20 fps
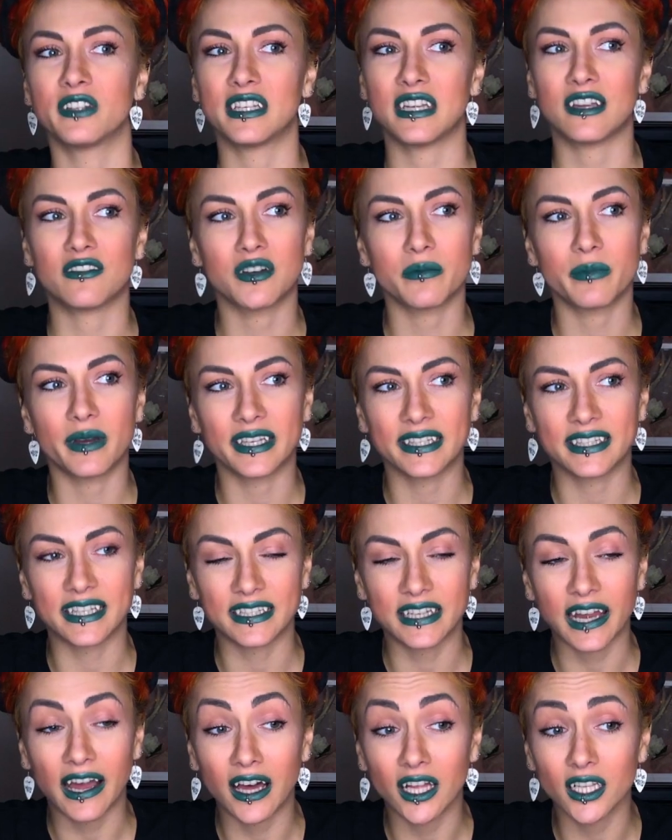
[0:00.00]
and everybody
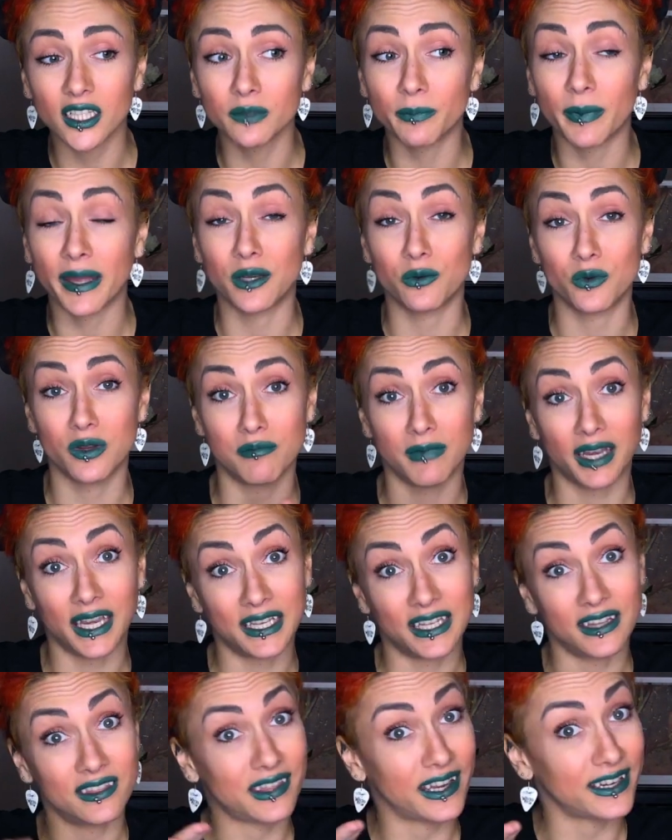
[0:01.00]
that helped, and we
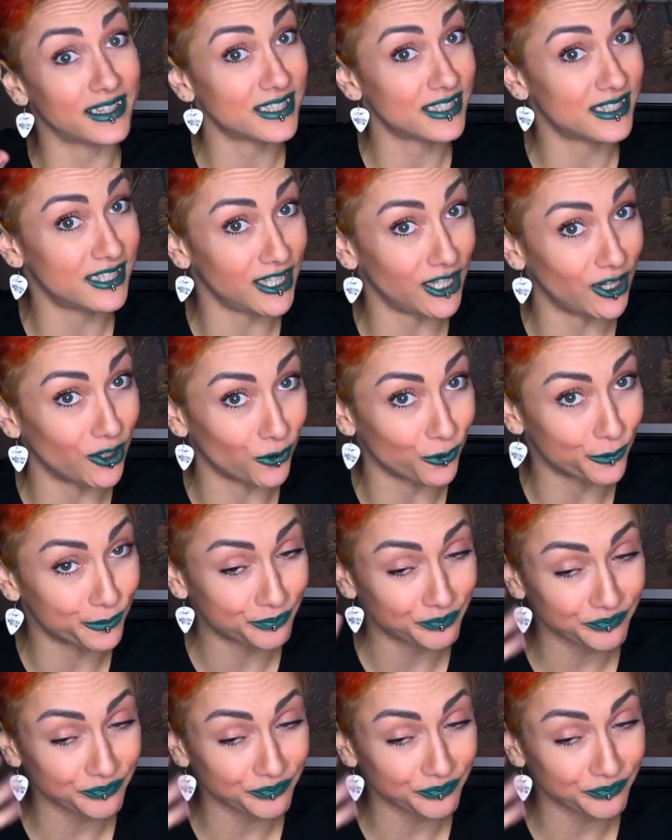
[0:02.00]
made it thanks to you.